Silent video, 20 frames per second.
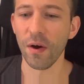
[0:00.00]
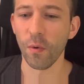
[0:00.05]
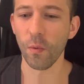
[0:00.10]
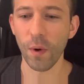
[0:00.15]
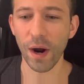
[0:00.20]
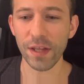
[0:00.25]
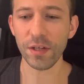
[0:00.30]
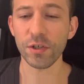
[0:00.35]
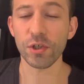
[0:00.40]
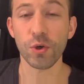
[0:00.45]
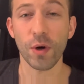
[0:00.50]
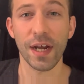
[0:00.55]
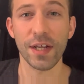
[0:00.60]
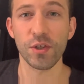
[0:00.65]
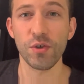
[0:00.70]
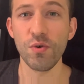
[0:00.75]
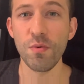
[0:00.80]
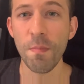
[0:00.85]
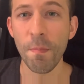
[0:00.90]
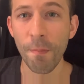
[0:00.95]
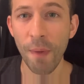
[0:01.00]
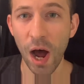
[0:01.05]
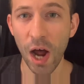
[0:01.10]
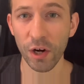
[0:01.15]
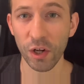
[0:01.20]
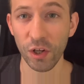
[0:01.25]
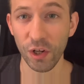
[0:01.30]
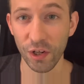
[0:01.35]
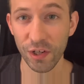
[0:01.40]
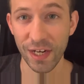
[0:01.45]
when you're trying to
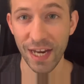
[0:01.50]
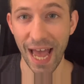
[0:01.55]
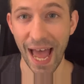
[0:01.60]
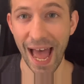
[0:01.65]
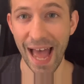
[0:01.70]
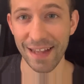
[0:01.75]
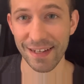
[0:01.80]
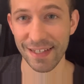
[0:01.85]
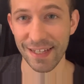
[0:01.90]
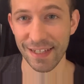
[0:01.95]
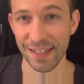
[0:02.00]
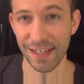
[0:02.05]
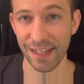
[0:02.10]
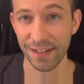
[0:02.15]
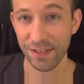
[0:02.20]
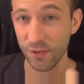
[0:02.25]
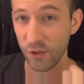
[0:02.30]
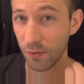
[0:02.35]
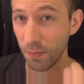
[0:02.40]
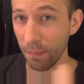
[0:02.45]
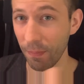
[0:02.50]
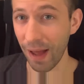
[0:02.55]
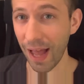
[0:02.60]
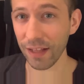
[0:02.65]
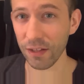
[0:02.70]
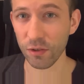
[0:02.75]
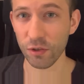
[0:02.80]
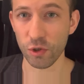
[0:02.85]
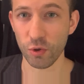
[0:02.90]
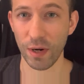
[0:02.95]
model an asset in a
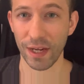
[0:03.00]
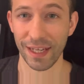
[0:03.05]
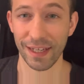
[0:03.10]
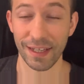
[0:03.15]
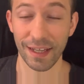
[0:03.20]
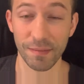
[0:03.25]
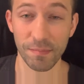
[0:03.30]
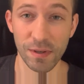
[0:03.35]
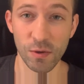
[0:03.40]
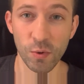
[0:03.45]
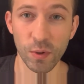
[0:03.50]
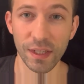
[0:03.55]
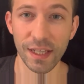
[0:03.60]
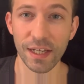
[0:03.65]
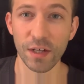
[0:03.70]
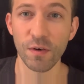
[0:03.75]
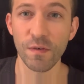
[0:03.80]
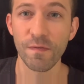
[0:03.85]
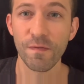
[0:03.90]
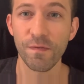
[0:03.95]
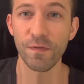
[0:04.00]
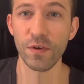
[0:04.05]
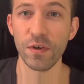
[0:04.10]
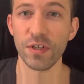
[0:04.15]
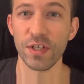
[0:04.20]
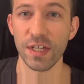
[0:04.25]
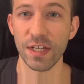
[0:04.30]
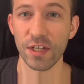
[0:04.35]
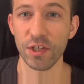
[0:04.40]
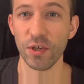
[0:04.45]
smart contract, it can be really
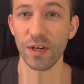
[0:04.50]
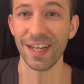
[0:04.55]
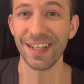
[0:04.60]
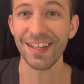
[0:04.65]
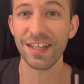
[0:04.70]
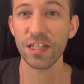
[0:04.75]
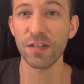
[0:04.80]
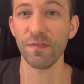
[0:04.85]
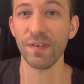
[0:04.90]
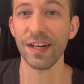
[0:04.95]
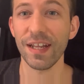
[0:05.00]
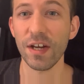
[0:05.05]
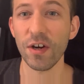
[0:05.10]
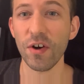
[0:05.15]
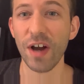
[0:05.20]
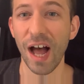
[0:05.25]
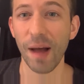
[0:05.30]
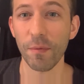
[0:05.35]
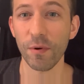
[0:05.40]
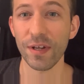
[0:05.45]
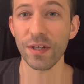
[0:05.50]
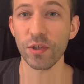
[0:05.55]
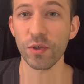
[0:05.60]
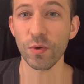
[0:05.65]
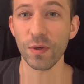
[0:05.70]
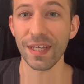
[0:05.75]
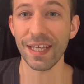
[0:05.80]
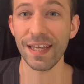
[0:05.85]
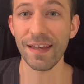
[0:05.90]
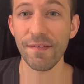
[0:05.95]
confusing. So in this video, I'm going
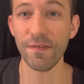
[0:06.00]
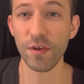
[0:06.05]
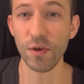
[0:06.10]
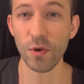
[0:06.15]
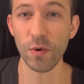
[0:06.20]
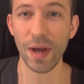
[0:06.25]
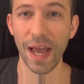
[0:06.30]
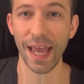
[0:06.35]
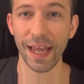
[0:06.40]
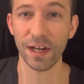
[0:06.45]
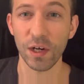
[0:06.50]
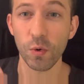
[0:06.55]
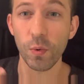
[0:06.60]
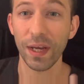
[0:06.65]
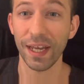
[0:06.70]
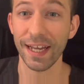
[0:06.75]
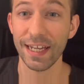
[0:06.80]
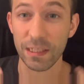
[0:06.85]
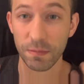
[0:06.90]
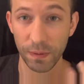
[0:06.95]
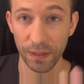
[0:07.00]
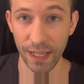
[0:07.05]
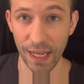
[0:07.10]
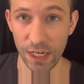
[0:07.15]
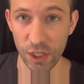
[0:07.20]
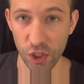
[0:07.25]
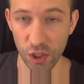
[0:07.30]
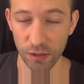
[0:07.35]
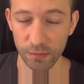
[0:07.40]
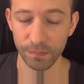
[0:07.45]
to give you a quick
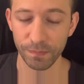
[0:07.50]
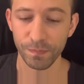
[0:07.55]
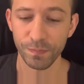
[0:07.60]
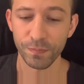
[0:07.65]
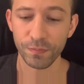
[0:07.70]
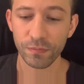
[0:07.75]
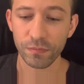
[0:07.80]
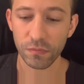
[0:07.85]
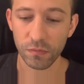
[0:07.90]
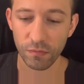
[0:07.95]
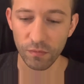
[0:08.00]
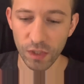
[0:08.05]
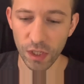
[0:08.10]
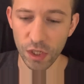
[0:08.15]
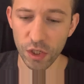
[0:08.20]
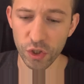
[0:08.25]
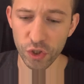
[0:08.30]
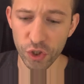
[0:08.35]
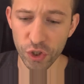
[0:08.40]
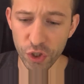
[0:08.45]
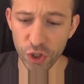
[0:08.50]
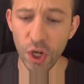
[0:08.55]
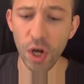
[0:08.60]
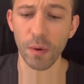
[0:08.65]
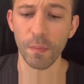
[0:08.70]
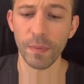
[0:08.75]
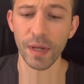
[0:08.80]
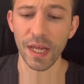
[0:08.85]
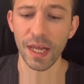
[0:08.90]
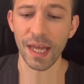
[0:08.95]
explanation.
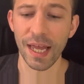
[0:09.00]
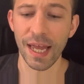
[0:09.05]
So